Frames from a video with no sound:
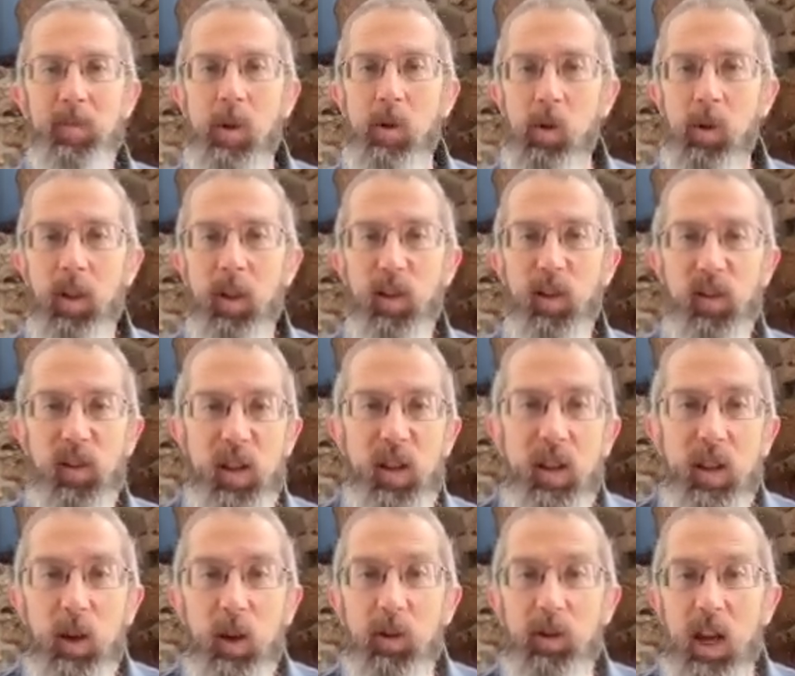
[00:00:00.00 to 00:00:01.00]
with its
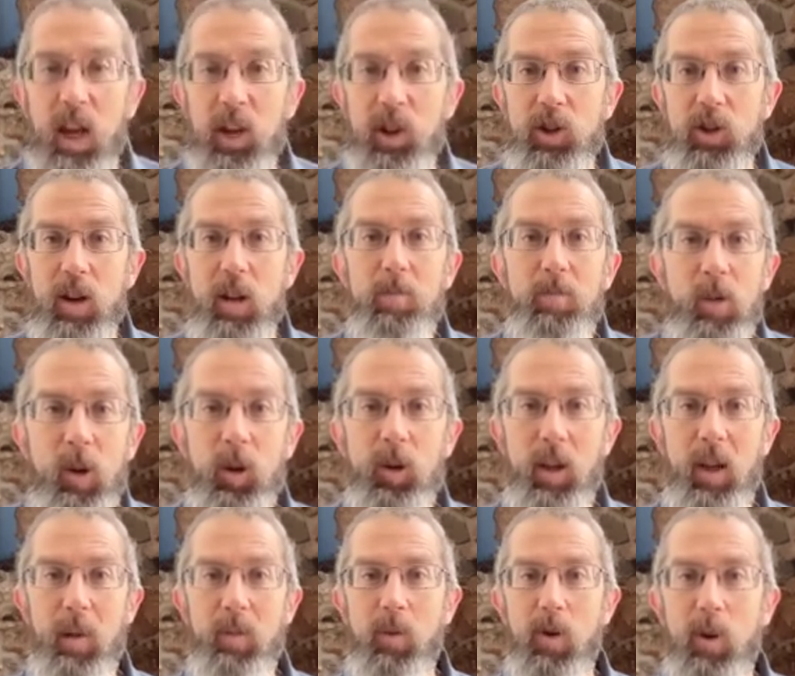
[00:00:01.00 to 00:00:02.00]
scenic location and mill
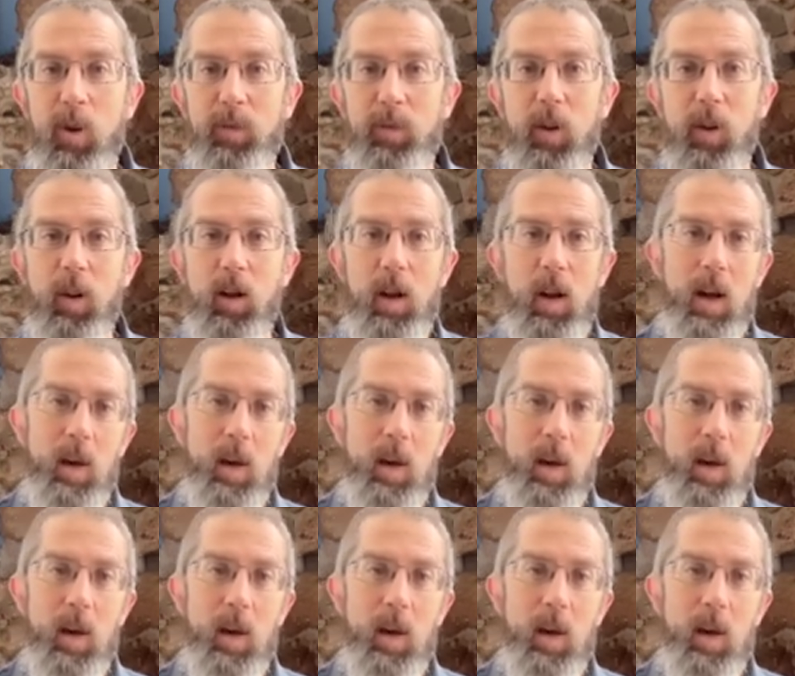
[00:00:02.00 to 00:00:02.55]
dam waterfall.